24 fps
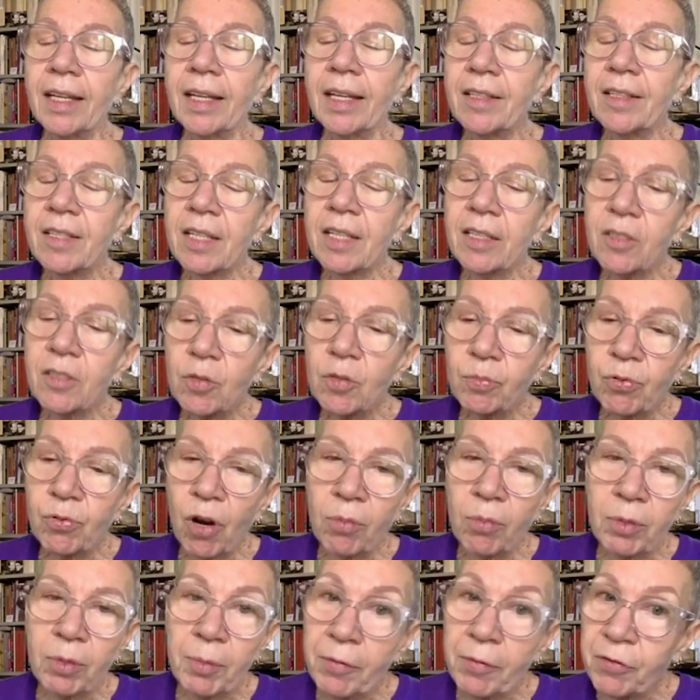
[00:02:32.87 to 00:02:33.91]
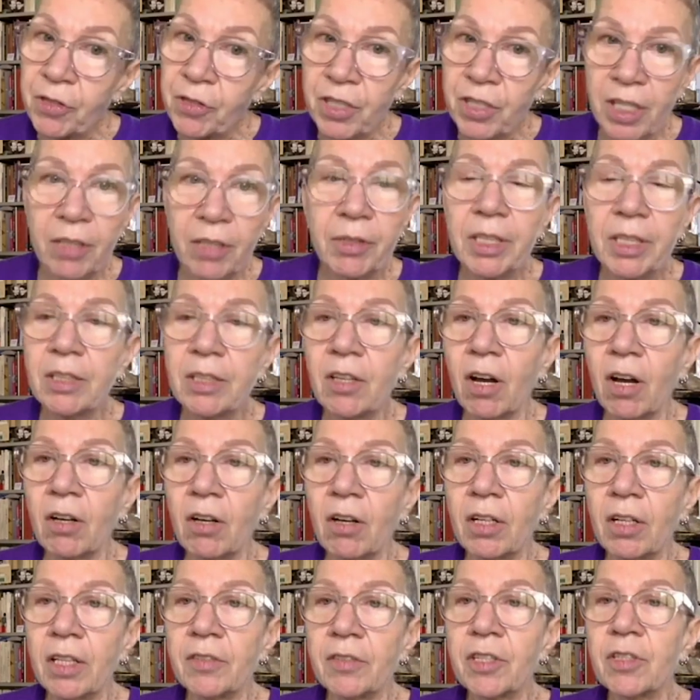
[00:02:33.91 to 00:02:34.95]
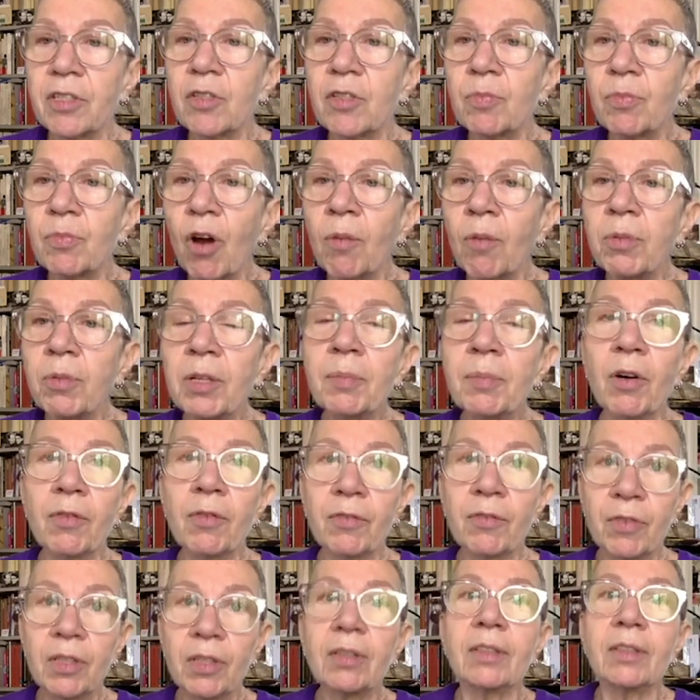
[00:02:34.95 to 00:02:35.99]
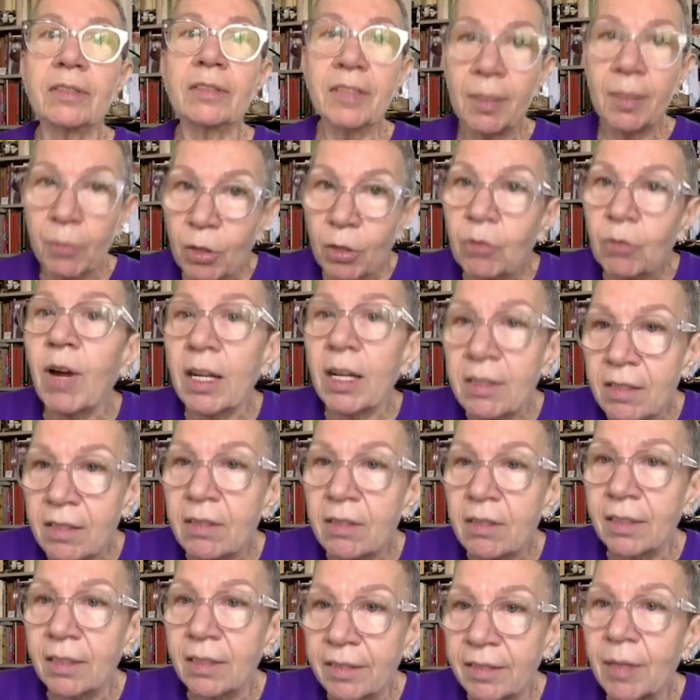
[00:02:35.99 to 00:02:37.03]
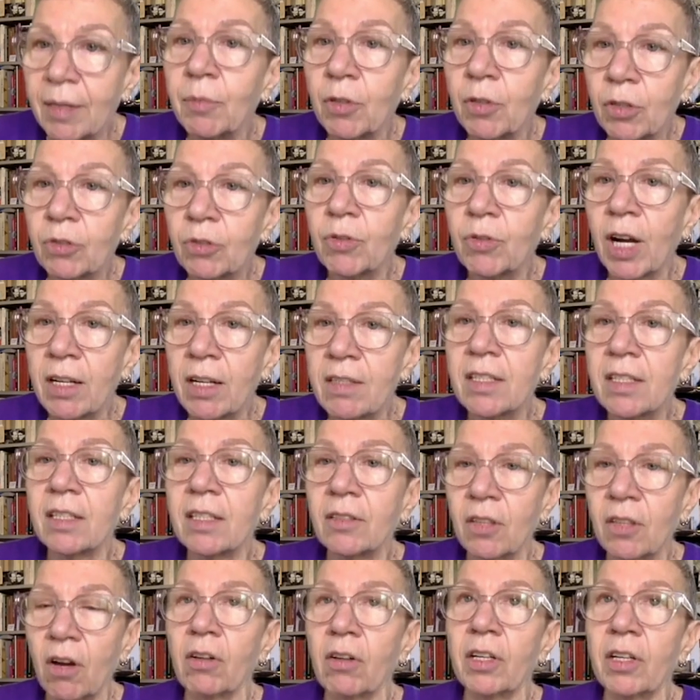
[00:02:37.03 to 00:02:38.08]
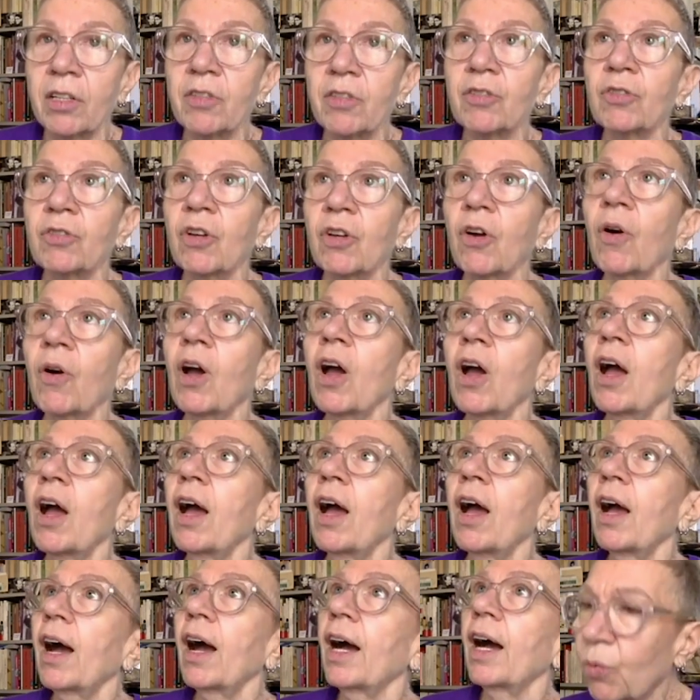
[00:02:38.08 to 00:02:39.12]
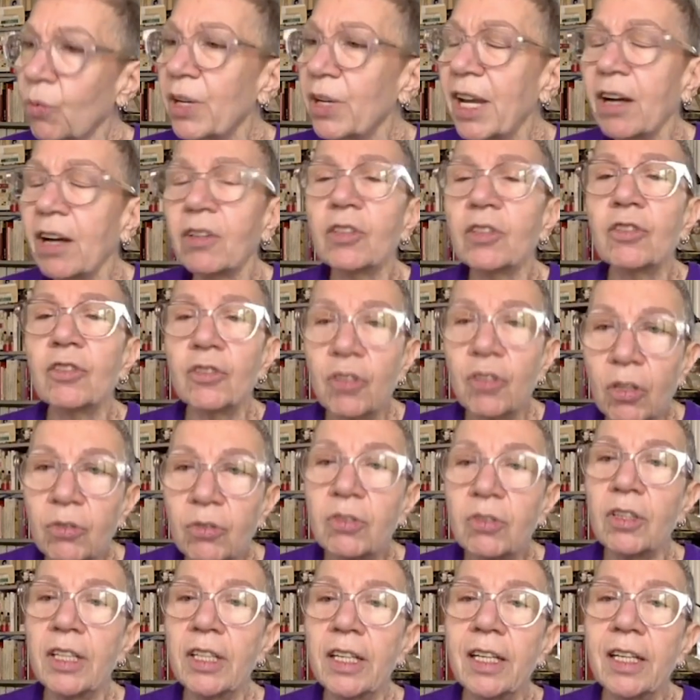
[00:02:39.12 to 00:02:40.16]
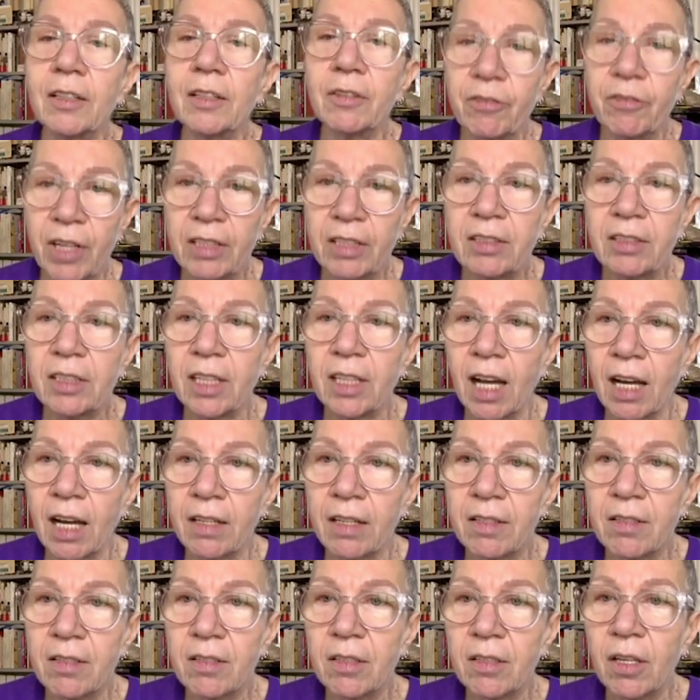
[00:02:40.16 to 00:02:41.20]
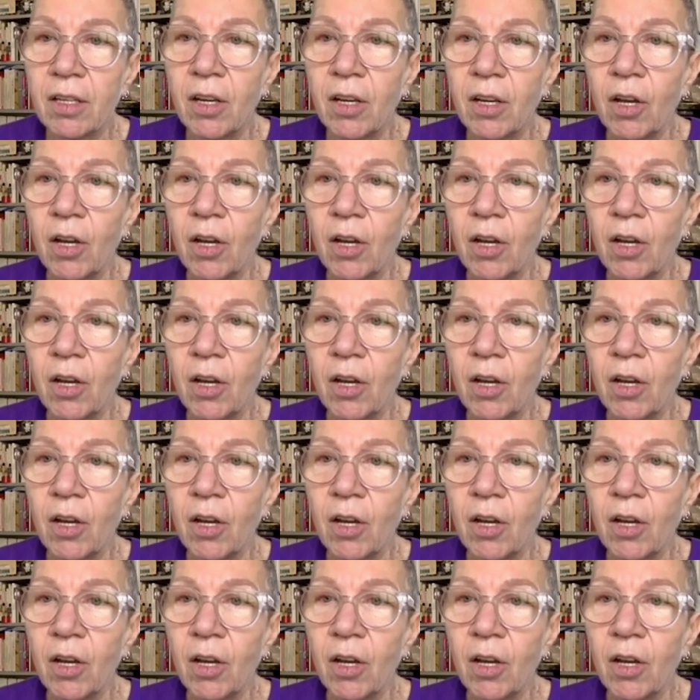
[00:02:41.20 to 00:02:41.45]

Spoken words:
It's a problem of sharing knowledge. It's a problem of democratizing knowledge. You know, we are totally infantilized.